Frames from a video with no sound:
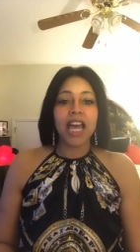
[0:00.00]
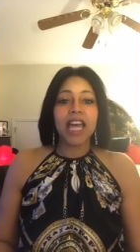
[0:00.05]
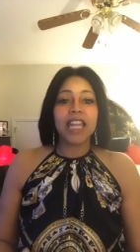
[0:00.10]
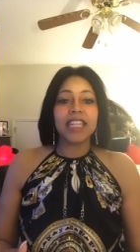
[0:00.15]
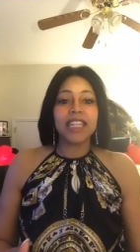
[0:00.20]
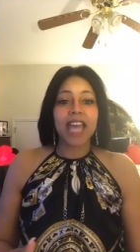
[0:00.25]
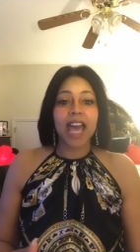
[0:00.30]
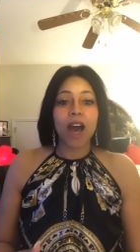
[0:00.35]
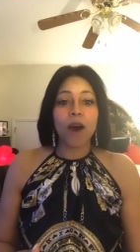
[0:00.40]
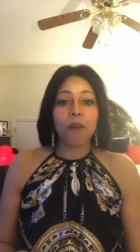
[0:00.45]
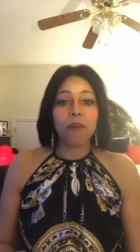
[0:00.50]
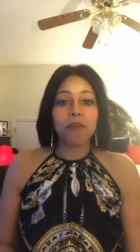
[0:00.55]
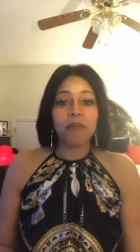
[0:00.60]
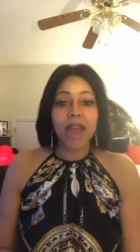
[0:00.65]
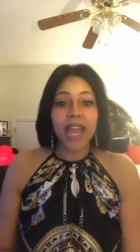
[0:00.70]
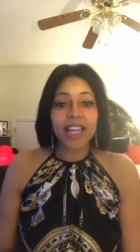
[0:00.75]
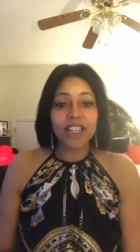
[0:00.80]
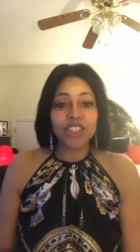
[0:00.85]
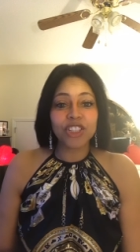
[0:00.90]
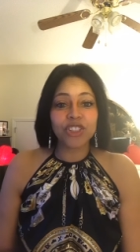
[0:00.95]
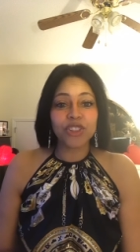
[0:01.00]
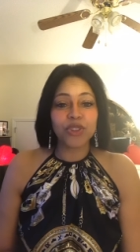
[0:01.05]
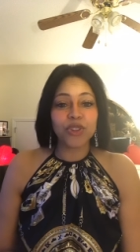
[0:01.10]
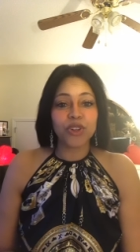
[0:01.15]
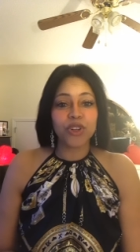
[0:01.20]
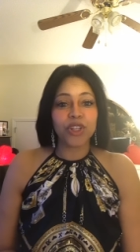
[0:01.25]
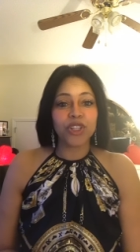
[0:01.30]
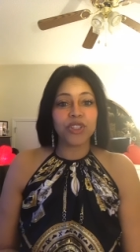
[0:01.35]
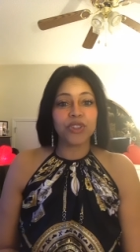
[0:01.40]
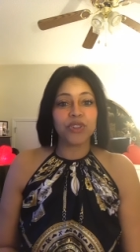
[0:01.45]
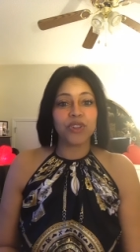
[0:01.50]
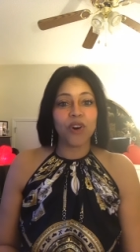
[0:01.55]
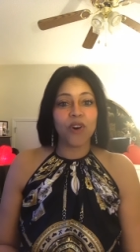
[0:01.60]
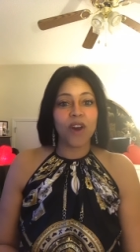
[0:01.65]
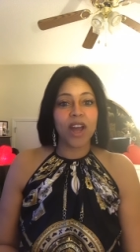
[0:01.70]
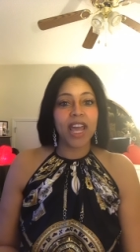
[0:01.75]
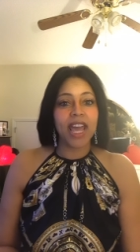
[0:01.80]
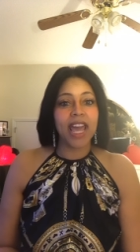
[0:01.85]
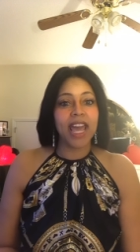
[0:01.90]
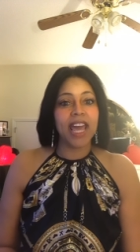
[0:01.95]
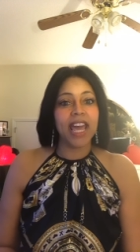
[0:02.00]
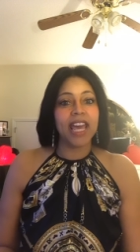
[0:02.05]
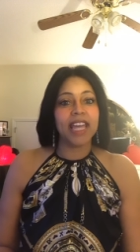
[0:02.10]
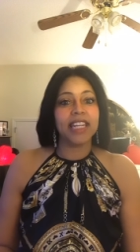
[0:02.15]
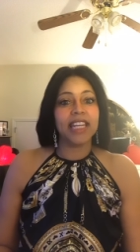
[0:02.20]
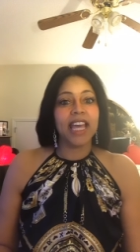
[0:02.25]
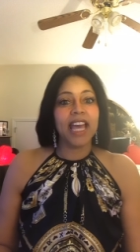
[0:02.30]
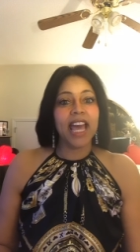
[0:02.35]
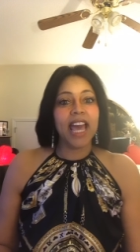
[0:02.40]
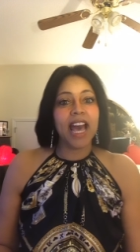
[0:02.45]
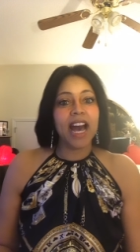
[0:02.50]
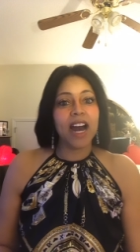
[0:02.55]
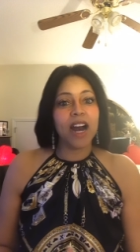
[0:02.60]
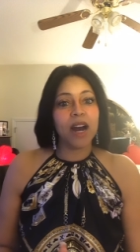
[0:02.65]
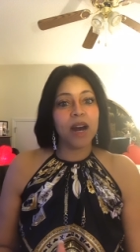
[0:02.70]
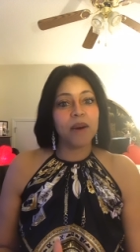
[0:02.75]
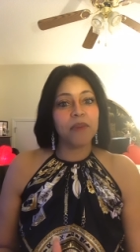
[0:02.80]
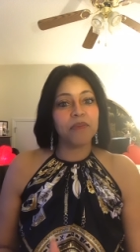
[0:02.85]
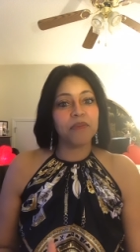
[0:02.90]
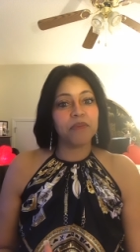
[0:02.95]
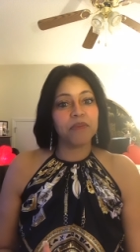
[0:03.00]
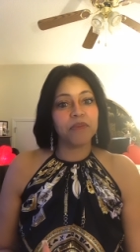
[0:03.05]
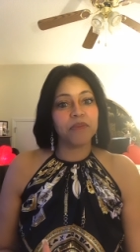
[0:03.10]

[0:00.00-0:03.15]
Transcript: Now, make sure you go ahead, um,